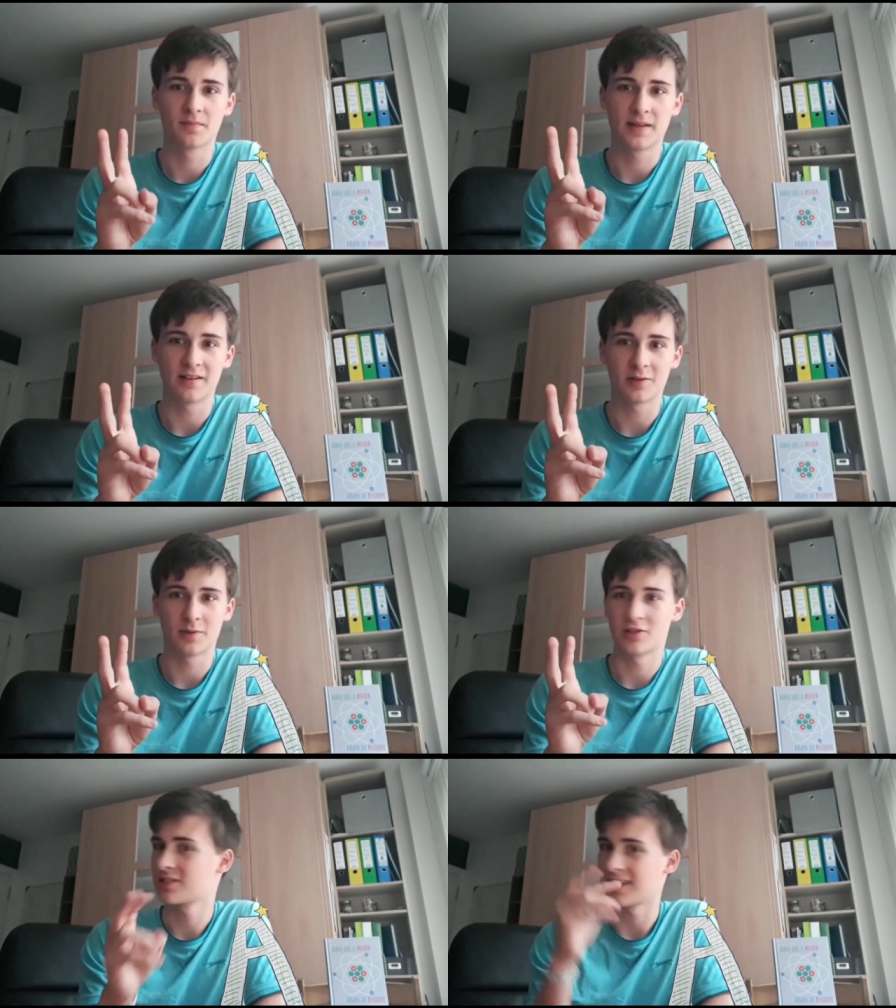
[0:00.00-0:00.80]
period
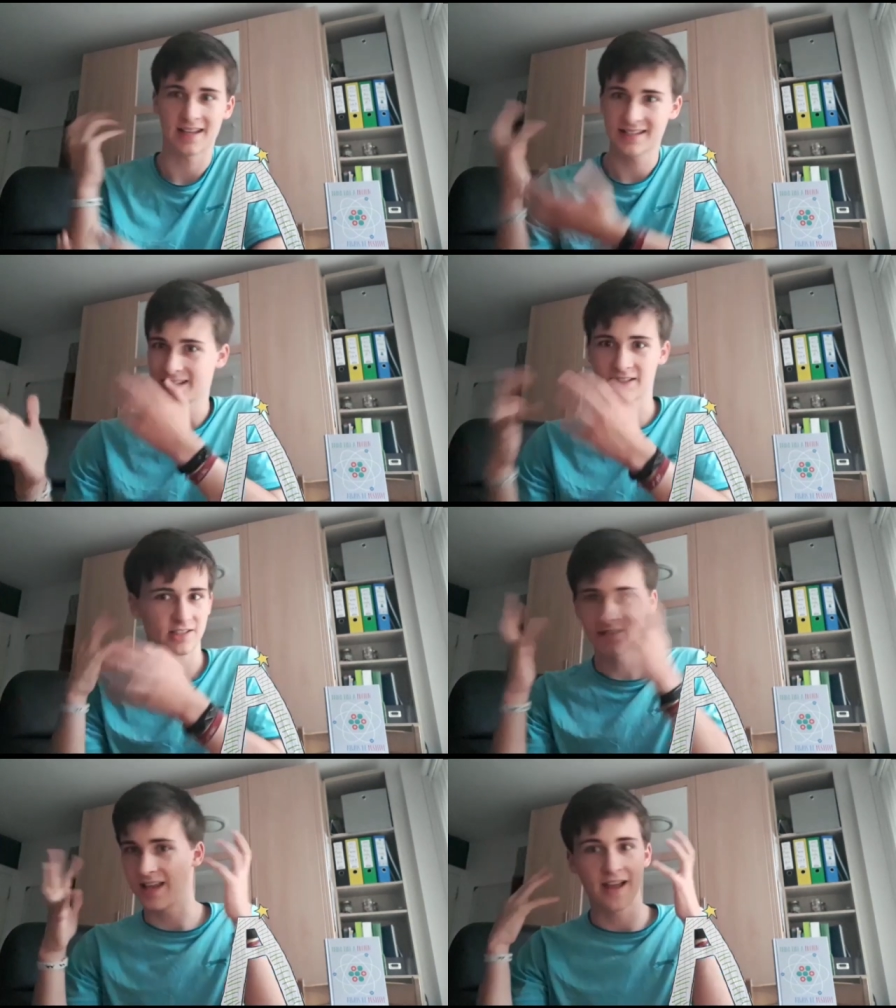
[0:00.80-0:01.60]
where just
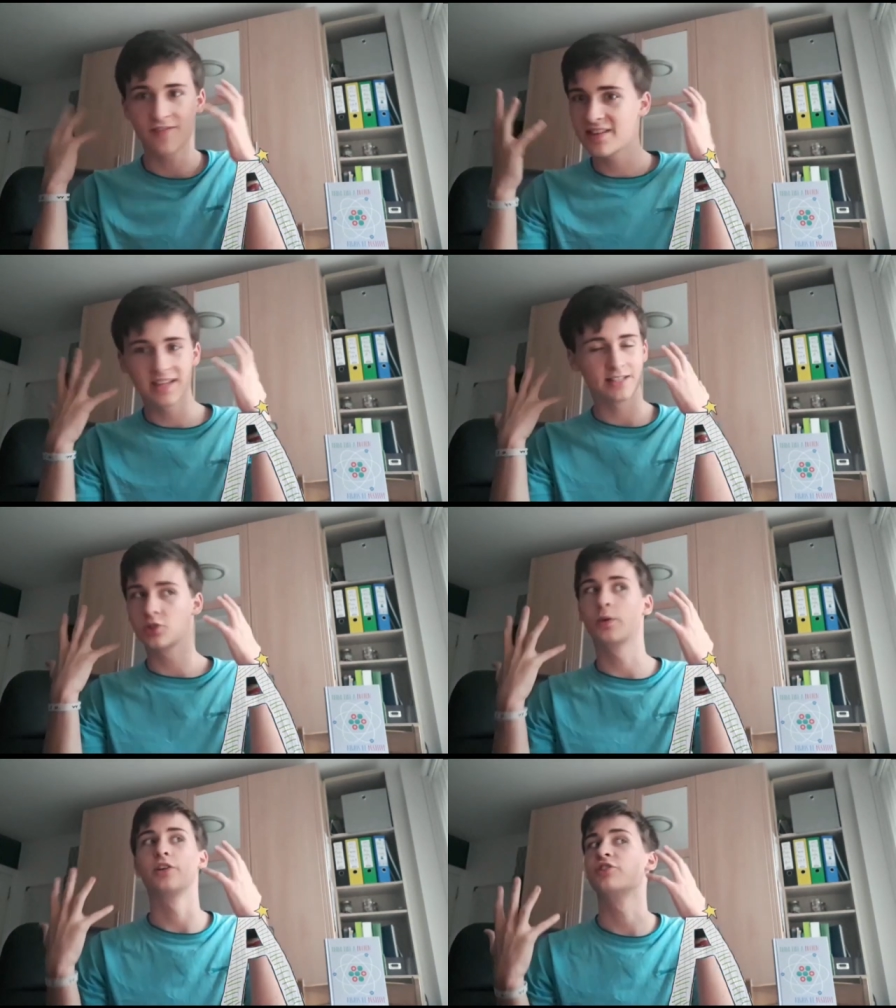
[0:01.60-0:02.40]
everything is
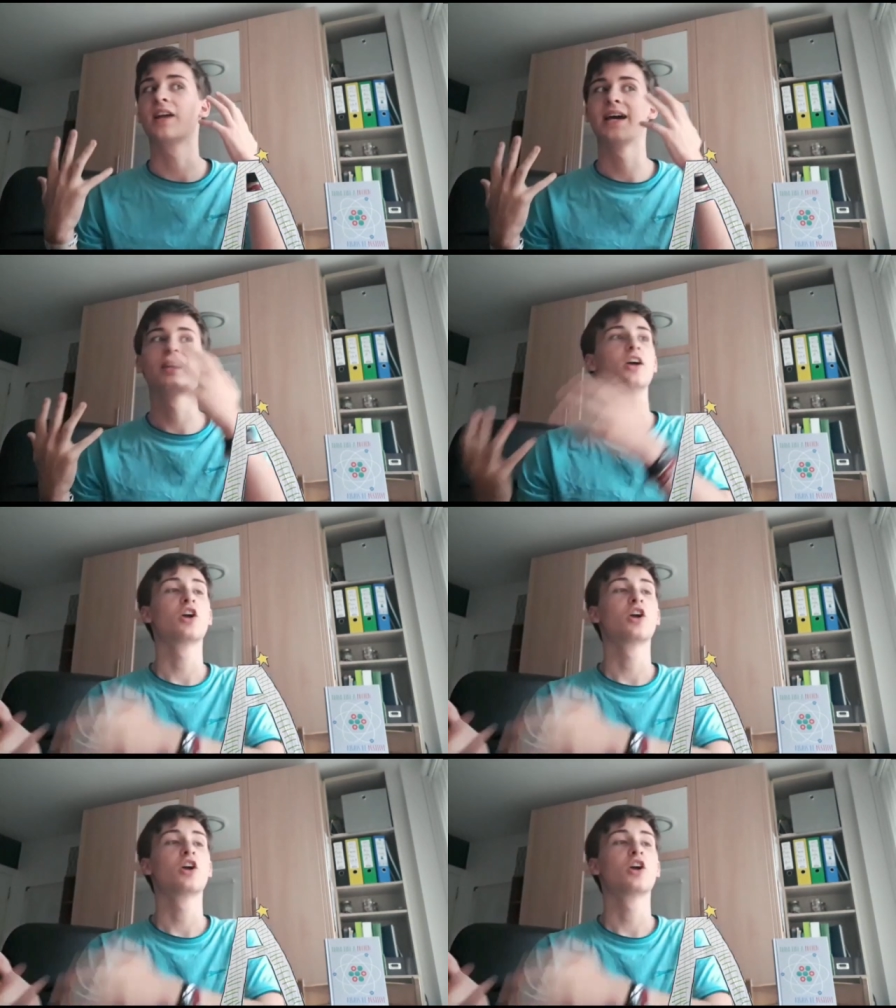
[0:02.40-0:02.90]
going on in your head.